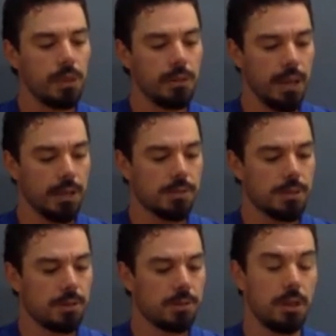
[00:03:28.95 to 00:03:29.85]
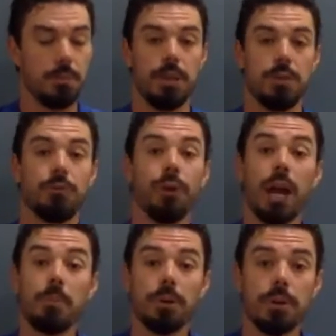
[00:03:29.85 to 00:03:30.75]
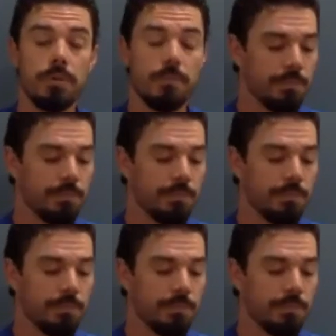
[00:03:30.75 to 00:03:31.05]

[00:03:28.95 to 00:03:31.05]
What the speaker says: Next is going to be fiber.